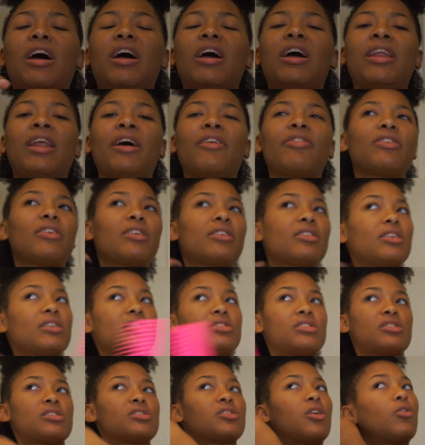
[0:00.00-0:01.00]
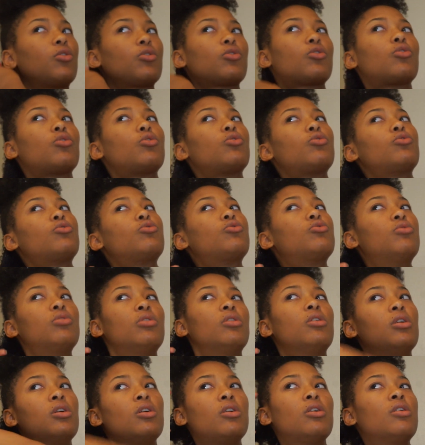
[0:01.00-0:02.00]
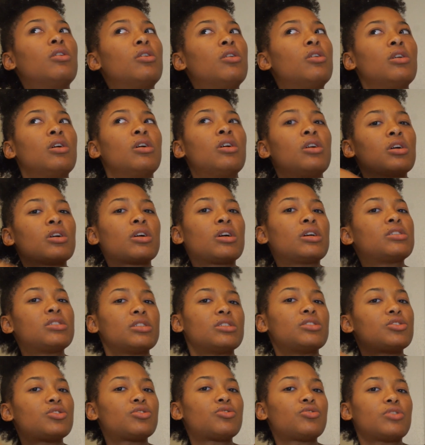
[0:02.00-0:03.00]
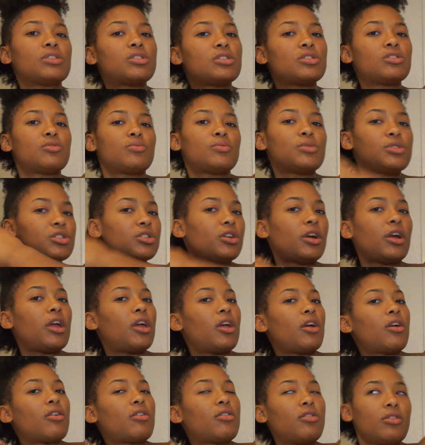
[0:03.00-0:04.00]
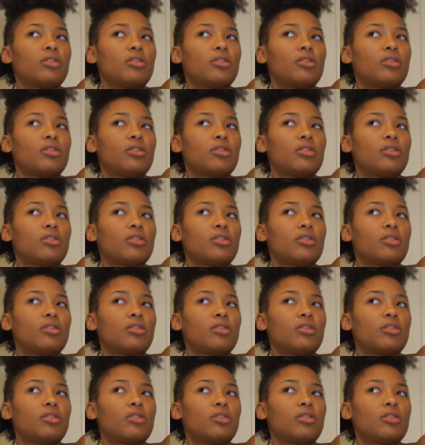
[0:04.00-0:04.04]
and I think that's so cool because it stretches with your hair,